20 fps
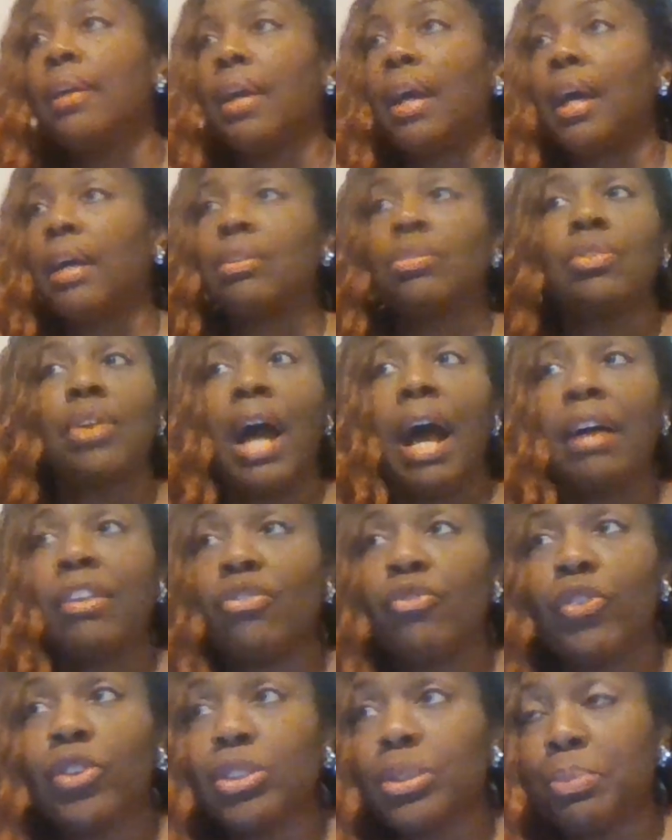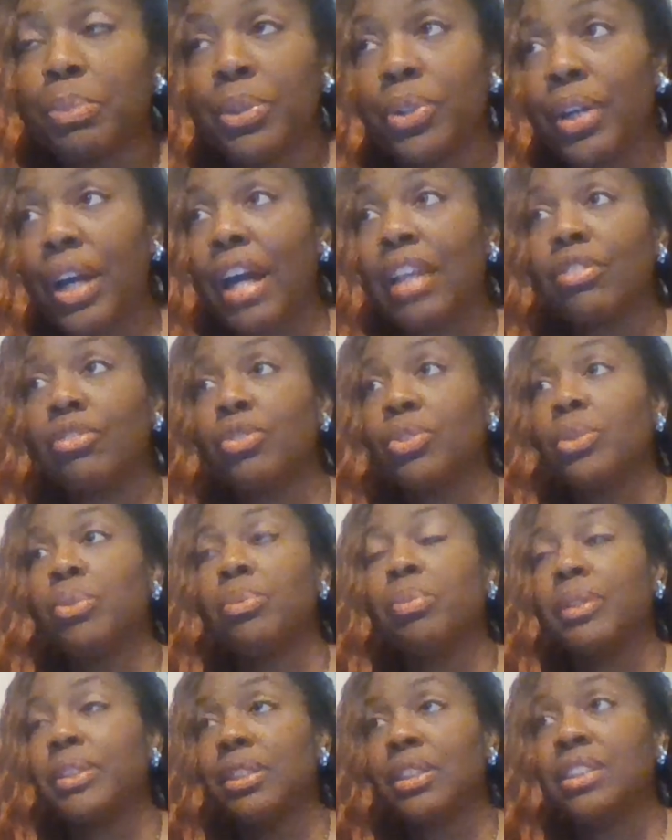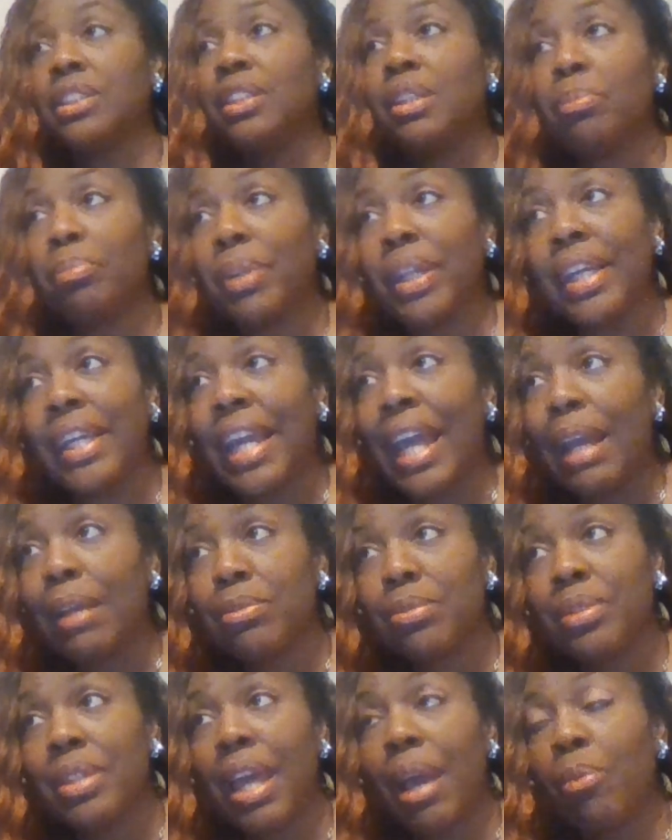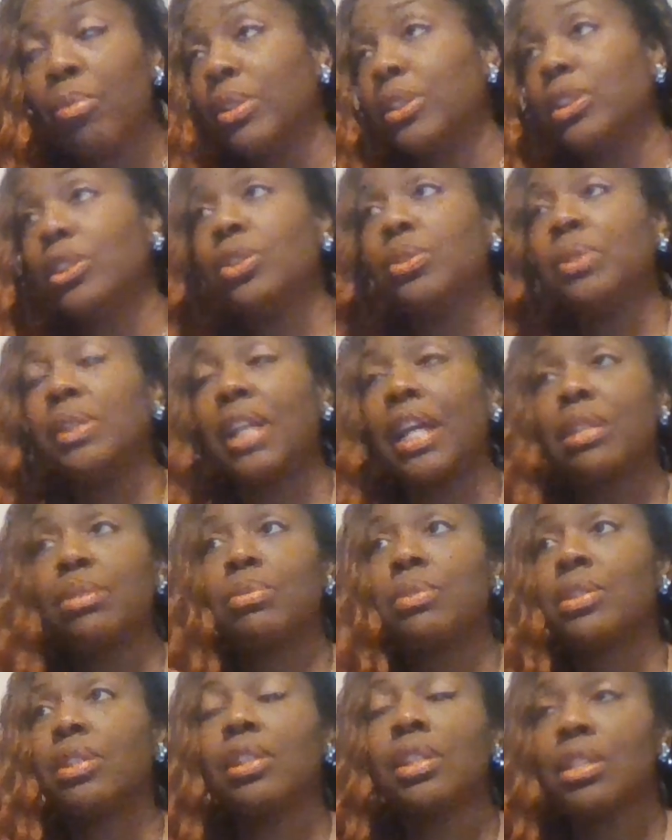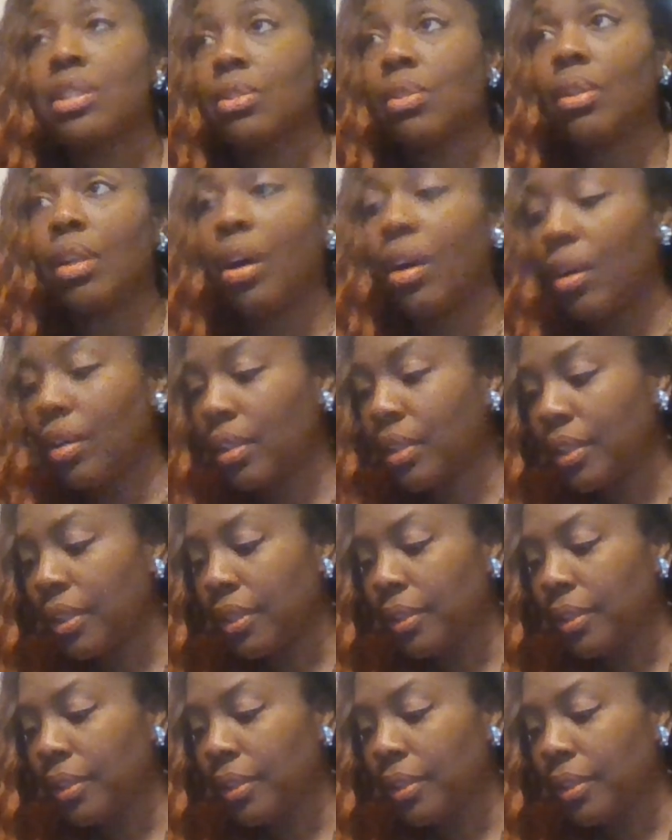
I don't know how the first bill got through, but she did play games with that one too, and that's what took it so long.